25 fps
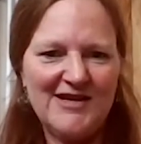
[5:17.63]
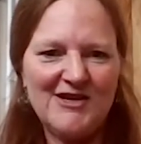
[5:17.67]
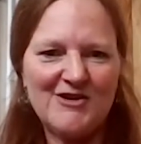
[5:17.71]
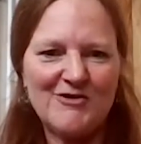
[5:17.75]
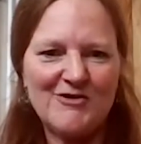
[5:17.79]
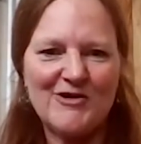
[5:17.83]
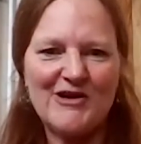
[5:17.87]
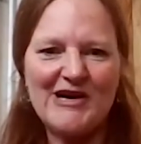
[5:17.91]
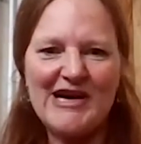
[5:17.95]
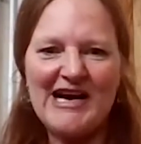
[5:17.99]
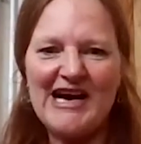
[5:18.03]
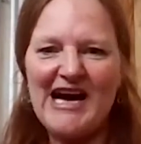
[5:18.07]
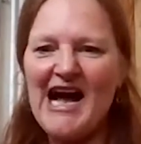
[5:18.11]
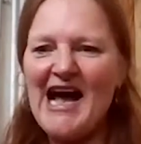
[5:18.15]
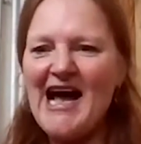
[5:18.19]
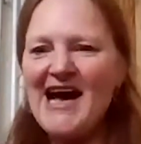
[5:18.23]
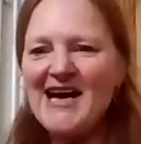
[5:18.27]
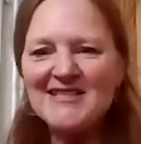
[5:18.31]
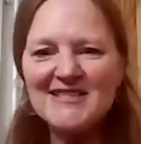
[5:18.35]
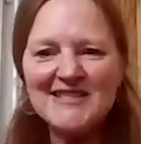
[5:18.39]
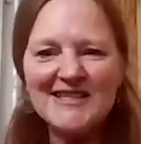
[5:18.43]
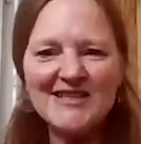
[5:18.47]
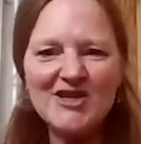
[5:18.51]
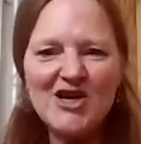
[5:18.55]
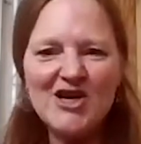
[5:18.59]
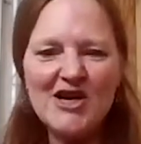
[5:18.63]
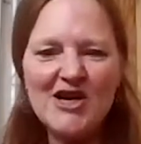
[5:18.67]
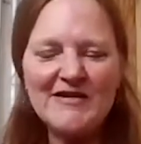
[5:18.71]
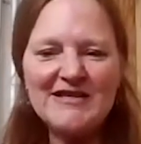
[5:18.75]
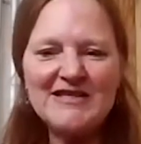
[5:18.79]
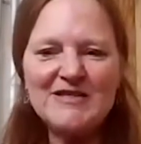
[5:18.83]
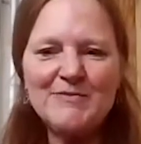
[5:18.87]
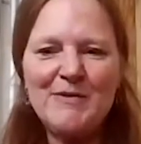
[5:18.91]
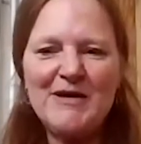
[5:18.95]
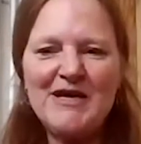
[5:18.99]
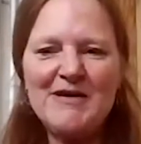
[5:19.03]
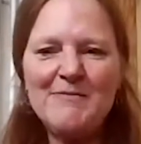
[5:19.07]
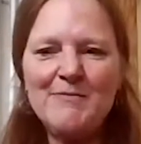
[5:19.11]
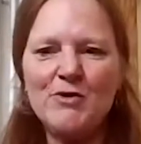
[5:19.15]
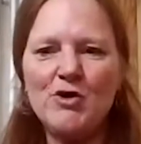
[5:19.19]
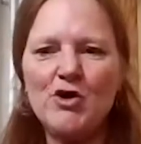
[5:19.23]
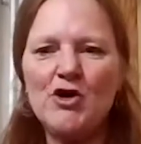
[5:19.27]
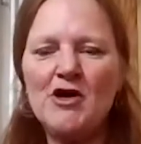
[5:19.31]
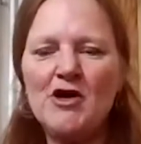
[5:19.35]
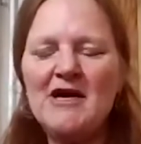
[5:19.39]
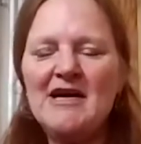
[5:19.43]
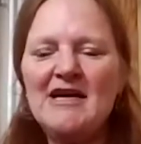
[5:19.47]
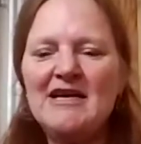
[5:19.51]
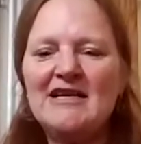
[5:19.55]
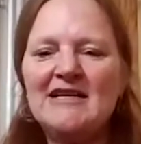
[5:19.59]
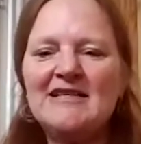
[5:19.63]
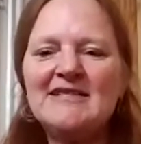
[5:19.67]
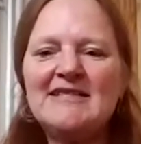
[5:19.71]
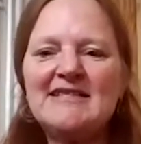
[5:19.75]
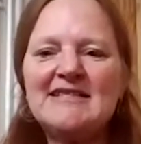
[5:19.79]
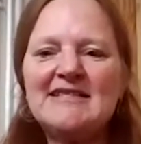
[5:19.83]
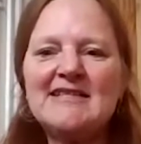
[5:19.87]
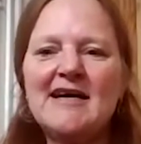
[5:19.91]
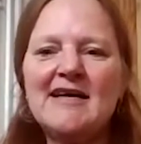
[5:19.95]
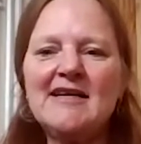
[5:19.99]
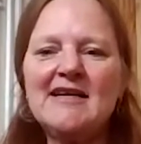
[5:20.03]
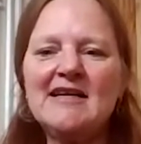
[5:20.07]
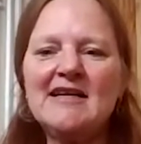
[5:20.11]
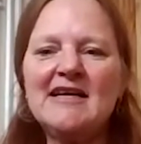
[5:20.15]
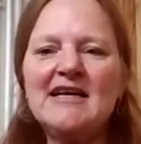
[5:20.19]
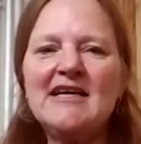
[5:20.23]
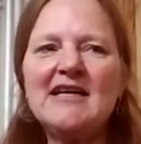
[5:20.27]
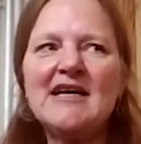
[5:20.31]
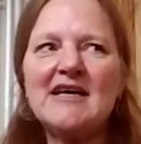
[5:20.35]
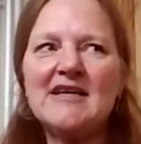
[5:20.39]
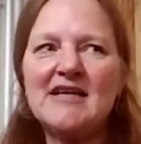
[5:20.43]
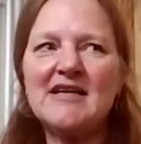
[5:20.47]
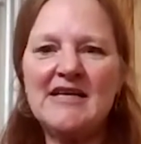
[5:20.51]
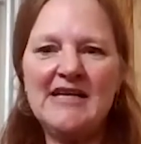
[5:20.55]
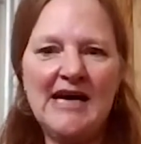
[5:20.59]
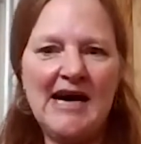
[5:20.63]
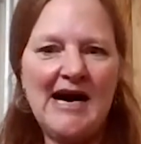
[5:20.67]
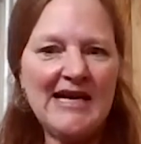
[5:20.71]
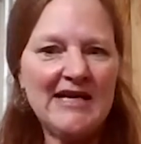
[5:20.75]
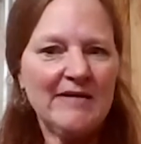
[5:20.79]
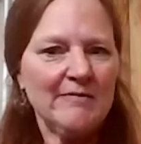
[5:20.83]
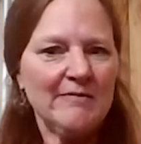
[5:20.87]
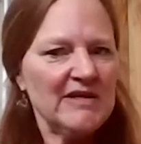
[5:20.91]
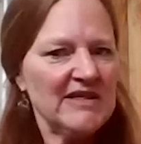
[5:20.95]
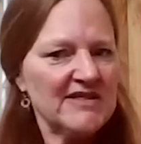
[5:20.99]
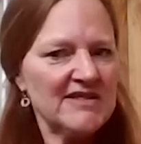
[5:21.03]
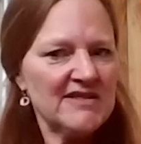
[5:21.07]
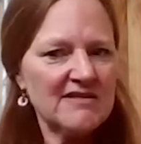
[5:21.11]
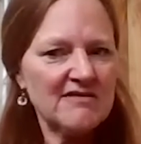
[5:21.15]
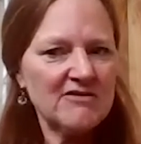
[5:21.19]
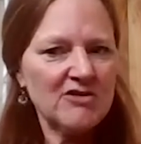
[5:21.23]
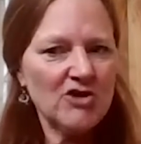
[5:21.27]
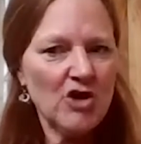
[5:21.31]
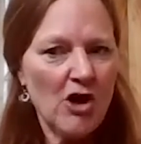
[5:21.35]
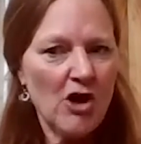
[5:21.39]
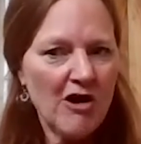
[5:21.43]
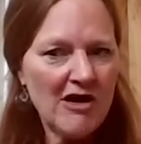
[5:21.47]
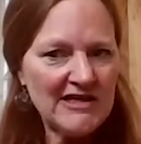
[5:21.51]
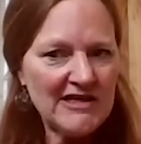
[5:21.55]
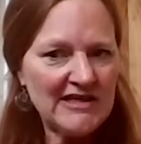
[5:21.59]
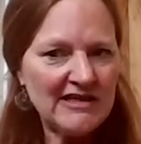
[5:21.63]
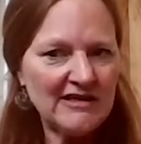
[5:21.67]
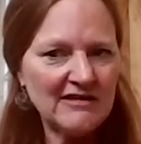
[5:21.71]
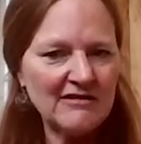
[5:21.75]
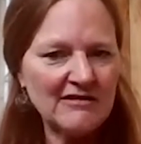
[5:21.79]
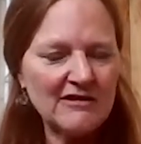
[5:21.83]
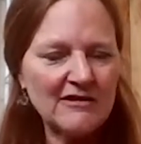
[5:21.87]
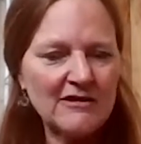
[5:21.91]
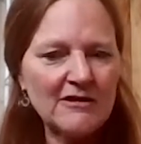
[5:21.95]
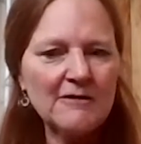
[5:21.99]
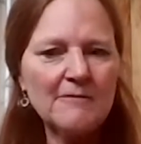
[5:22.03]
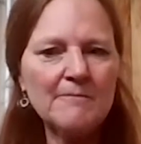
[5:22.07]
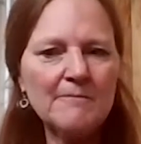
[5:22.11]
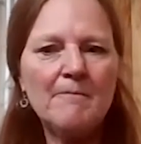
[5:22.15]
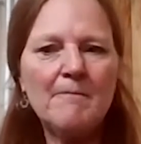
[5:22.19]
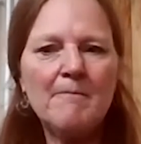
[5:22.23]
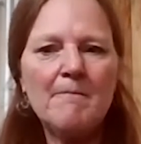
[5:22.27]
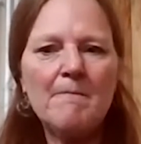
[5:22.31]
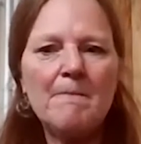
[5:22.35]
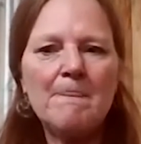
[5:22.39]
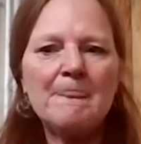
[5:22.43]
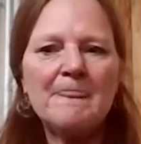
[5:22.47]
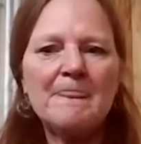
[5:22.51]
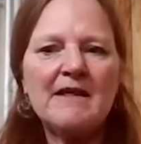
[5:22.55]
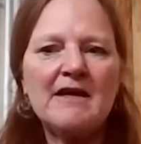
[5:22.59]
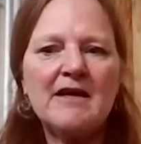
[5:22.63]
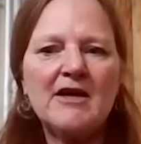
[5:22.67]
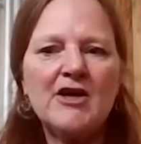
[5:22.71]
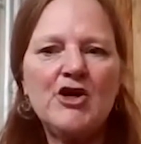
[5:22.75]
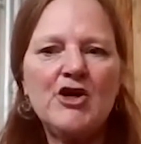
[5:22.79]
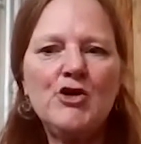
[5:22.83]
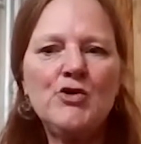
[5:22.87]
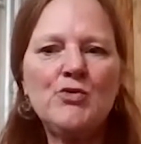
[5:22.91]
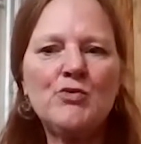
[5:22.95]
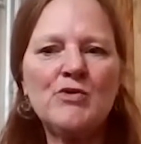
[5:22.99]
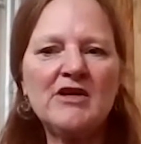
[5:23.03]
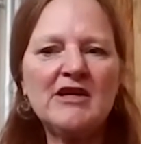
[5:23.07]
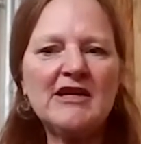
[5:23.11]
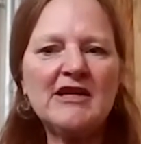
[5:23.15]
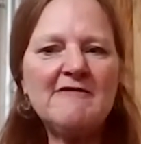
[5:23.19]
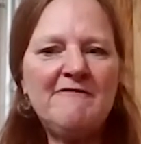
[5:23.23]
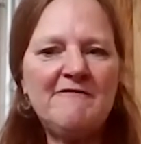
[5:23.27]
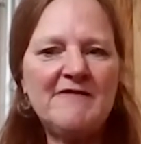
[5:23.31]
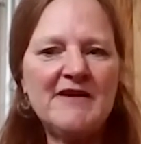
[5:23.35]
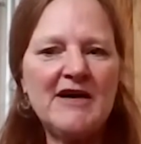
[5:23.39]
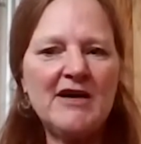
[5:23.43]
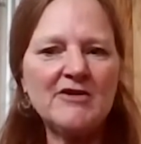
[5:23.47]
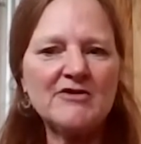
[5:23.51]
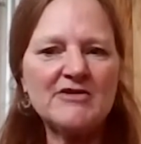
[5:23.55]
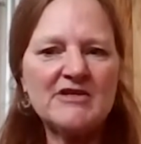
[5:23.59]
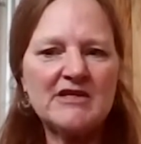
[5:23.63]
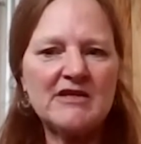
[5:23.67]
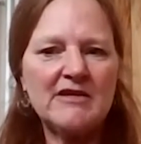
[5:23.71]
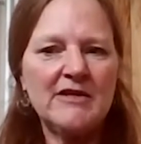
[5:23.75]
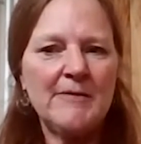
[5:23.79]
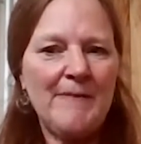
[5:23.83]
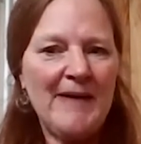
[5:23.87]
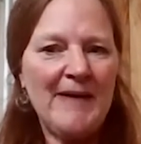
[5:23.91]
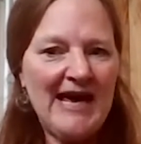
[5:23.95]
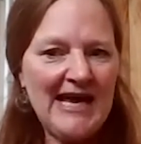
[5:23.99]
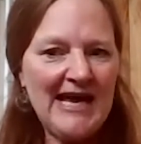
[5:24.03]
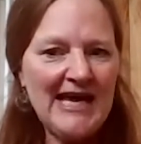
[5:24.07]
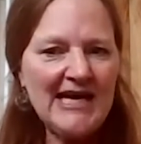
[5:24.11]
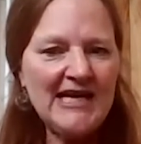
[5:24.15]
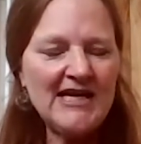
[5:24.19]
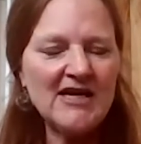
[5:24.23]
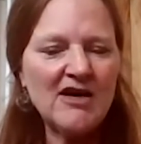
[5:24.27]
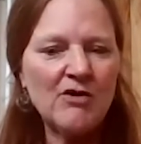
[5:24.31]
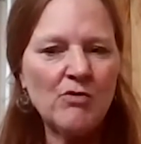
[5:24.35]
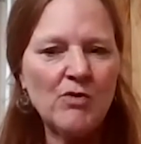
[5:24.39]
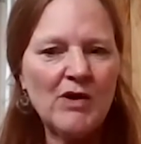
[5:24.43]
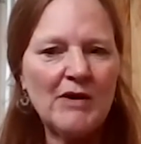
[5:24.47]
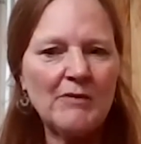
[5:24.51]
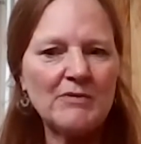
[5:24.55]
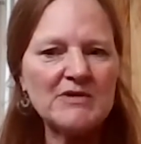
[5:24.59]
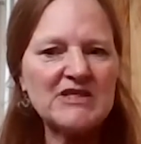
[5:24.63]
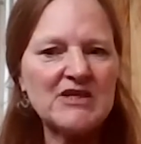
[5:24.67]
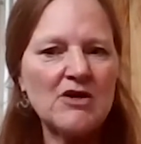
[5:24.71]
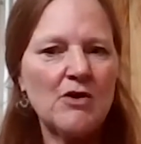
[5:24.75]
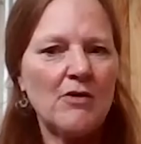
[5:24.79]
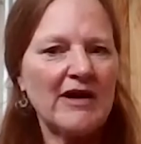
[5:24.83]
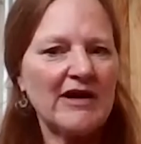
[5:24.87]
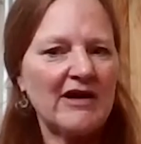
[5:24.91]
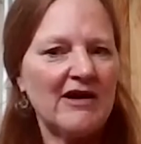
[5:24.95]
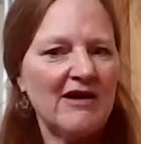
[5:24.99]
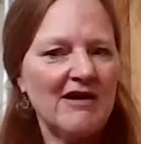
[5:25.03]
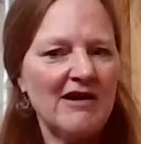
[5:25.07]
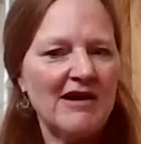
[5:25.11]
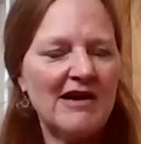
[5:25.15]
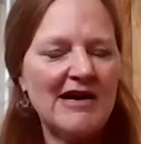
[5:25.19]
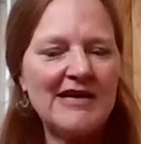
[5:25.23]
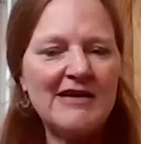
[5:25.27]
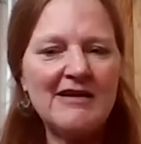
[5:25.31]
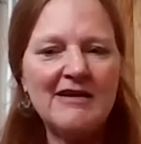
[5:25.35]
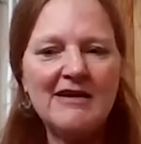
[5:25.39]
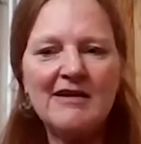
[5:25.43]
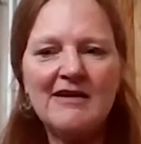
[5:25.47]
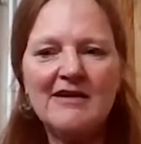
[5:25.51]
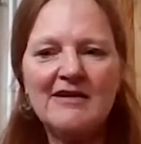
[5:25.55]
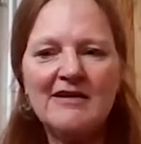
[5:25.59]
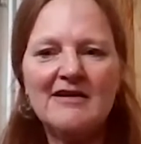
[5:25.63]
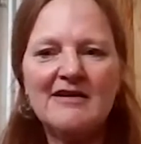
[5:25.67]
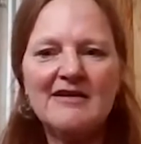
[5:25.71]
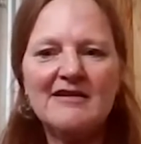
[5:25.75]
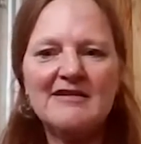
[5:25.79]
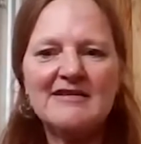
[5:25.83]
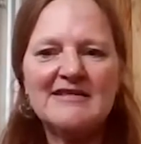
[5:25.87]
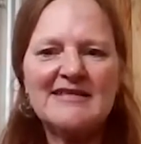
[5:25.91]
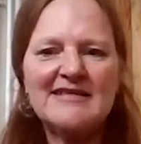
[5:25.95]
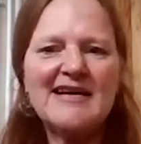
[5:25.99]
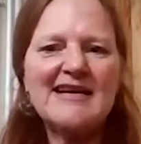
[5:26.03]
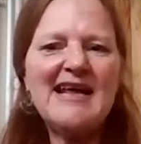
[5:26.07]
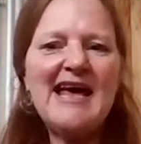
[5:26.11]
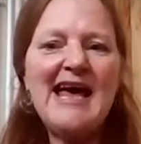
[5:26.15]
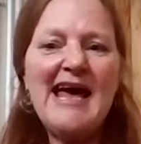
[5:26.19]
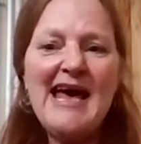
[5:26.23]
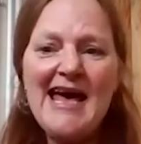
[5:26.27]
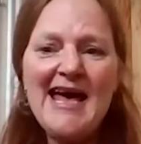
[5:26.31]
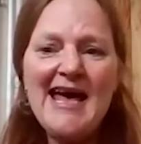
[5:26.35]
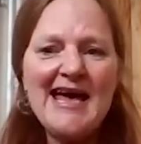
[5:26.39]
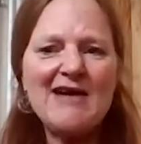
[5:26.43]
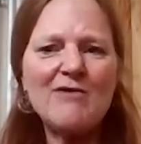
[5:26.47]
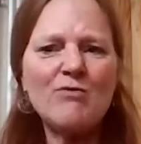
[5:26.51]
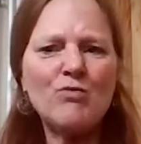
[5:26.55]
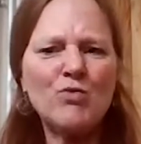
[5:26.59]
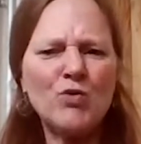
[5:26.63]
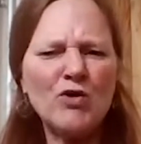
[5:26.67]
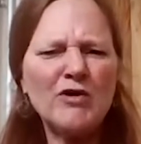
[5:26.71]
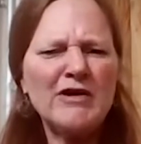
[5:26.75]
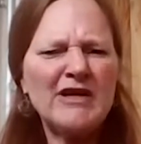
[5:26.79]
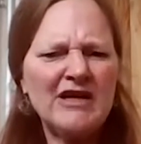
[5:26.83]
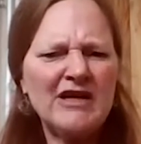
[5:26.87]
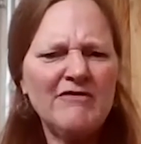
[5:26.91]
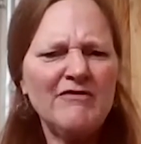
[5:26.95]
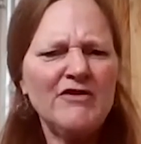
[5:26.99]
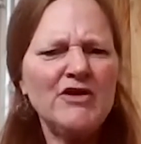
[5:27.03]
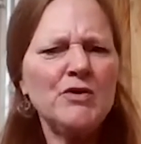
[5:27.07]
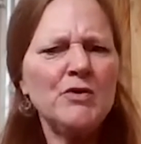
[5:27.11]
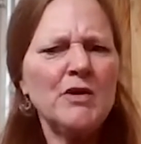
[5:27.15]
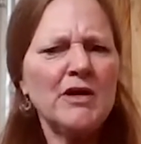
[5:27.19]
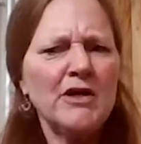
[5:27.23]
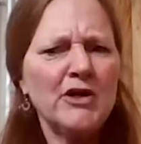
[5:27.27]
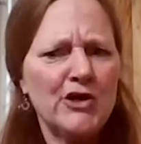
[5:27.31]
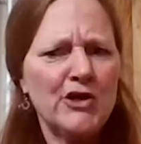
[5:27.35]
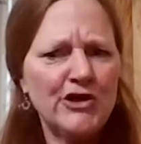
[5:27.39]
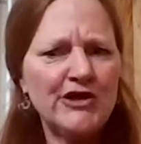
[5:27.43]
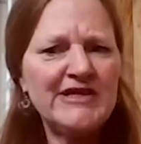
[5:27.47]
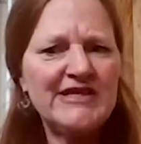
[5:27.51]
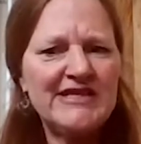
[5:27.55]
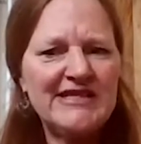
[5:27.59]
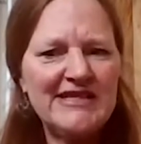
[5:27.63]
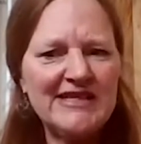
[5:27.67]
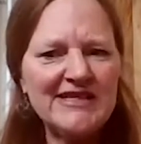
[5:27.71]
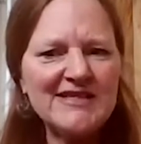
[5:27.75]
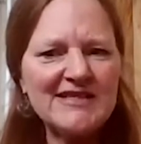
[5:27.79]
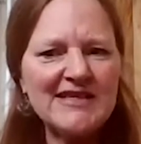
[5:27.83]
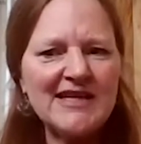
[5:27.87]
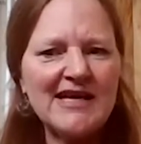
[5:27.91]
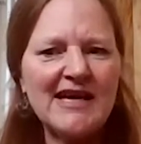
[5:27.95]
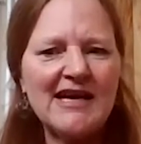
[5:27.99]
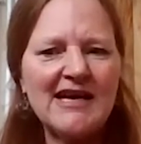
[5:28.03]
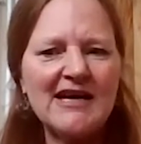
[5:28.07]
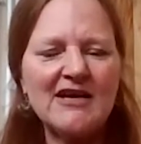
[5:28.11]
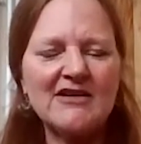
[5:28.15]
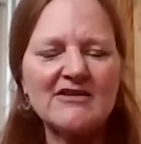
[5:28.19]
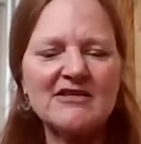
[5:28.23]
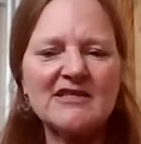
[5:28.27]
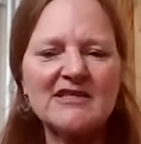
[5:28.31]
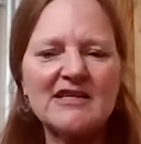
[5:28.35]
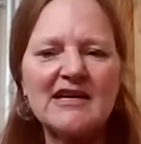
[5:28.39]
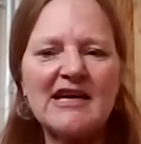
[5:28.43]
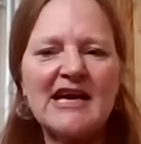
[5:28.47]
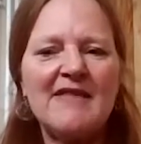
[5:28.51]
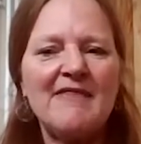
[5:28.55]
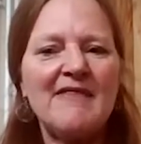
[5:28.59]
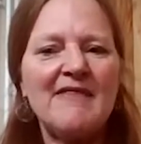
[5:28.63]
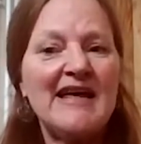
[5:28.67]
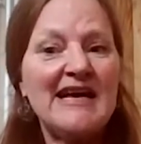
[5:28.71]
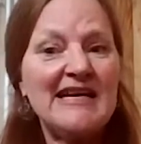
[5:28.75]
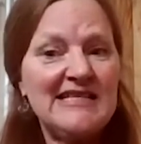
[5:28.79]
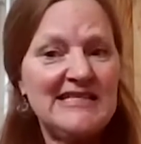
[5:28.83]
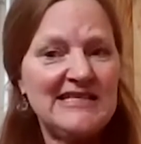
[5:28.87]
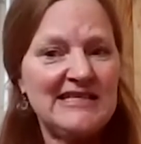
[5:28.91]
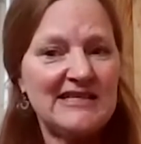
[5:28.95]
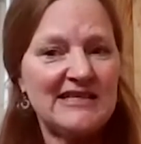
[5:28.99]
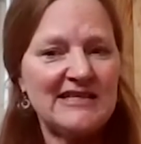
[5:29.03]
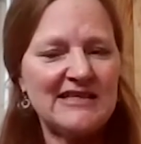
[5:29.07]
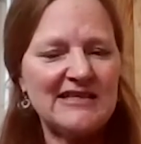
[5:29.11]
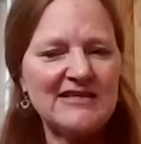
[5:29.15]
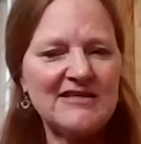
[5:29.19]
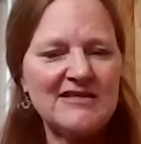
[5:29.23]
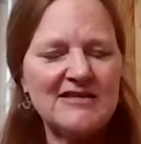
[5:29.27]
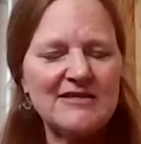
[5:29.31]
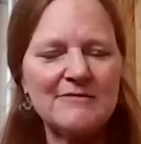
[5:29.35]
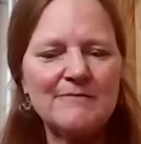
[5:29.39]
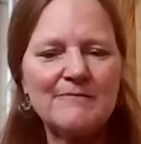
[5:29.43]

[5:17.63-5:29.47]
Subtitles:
We're asking all these people, and suddenly an anonymous car dealer who really felt the pain of what was going on said, hey, we'll give you a good discount. And they did.